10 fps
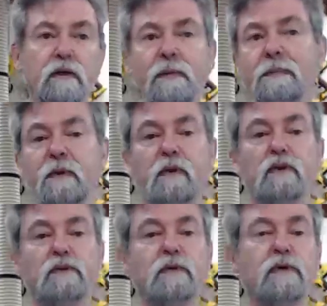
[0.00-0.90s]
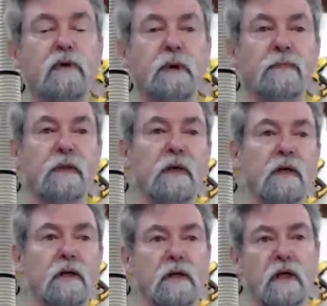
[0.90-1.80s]
maybe a little smoother,
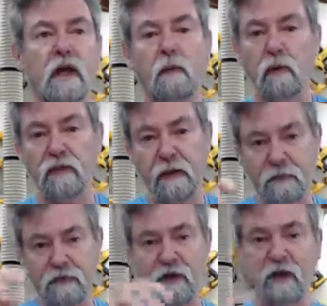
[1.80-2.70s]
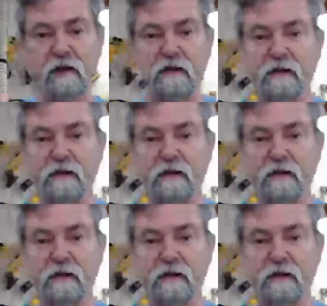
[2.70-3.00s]
and I'll put that beside it.